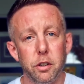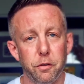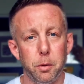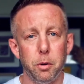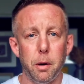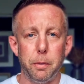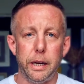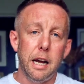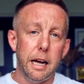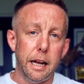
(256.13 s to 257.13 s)
of your
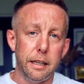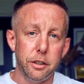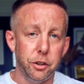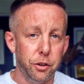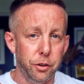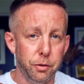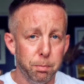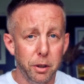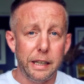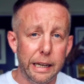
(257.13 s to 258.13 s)
property, and you
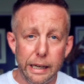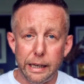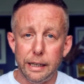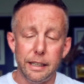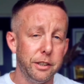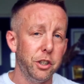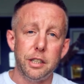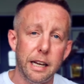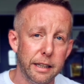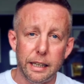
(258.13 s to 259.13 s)
put the key in it and you
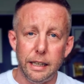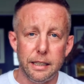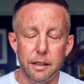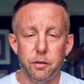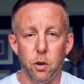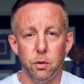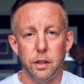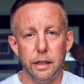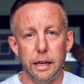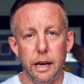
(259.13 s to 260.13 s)
send the key safe code
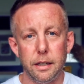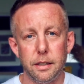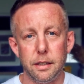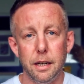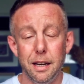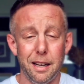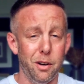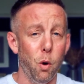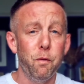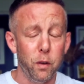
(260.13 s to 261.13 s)
to the guests. And
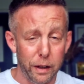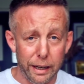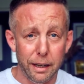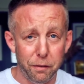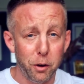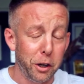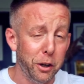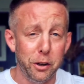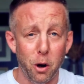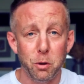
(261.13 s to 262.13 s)
hopefully, if you're a
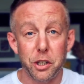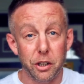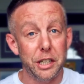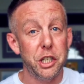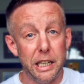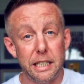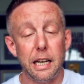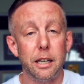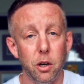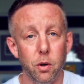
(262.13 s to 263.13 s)
good host, you're going to change
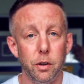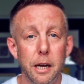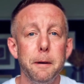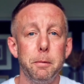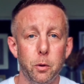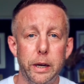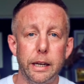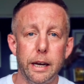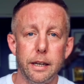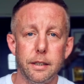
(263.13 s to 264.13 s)
that code between
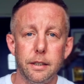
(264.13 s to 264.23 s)
guests.